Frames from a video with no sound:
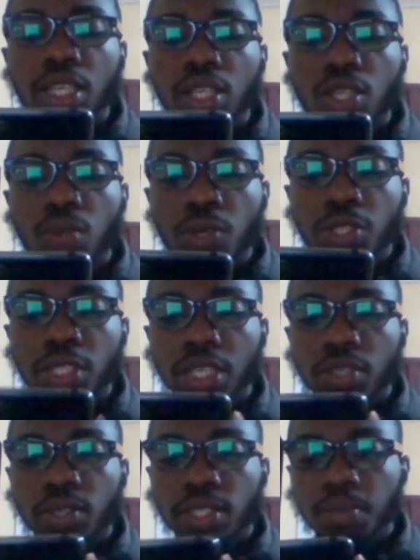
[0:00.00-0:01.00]
What you can do is
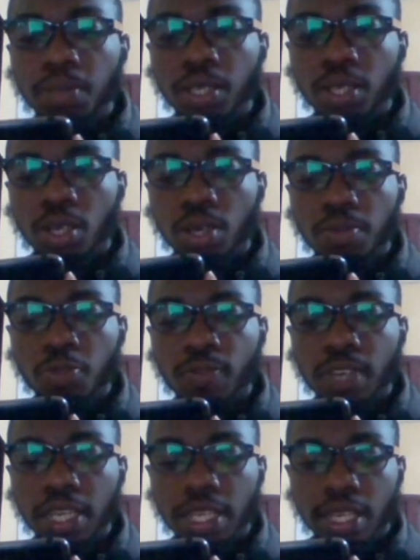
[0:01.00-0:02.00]
simply come over
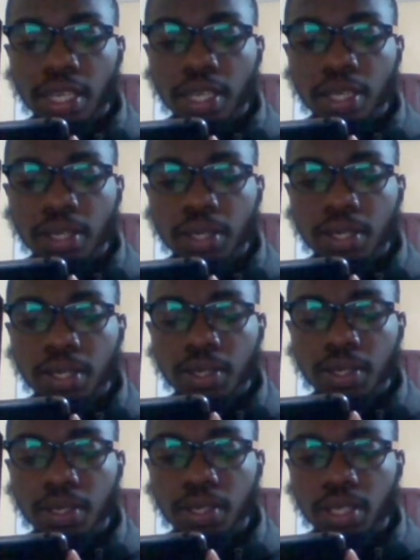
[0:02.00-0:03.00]
here,
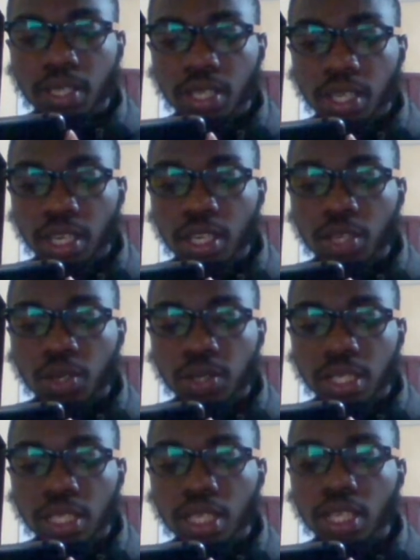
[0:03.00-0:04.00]
click on
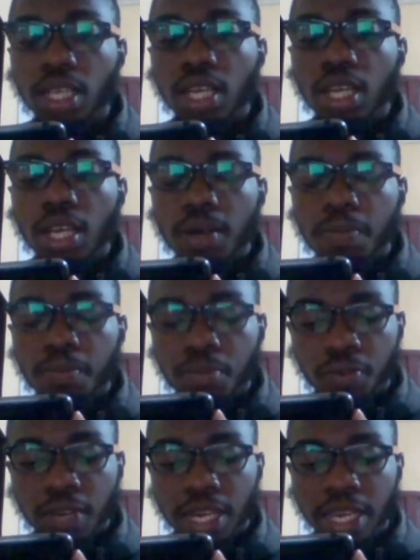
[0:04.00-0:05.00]
the
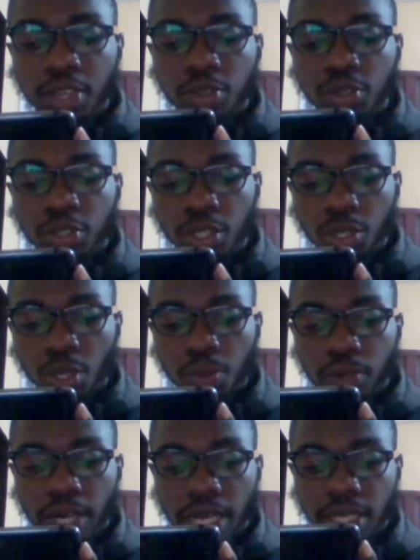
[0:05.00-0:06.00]
profile icon on the top
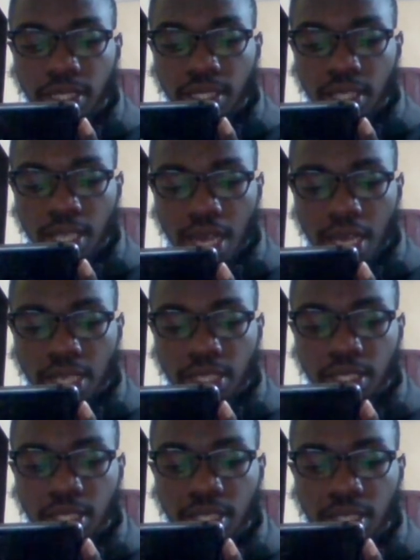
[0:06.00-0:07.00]
right, and
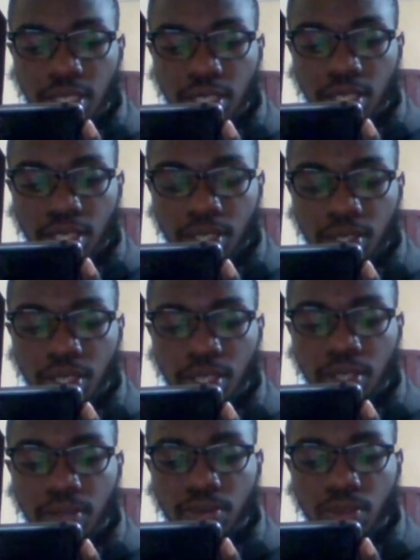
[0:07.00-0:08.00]

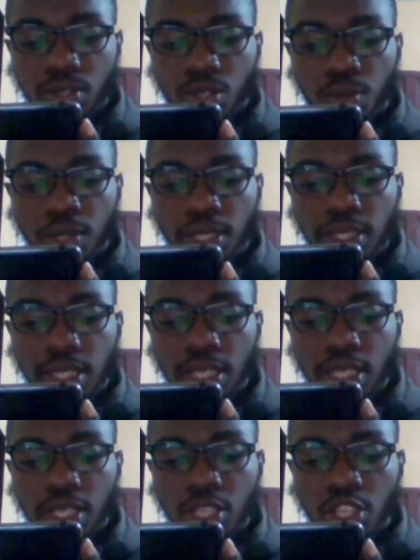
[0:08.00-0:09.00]
you would see
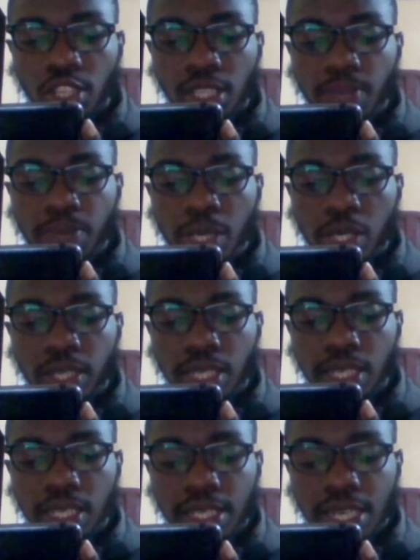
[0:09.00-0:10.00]
your email
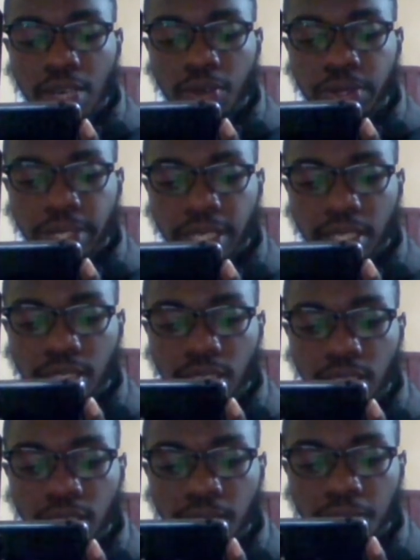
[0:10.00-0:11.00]
now connected.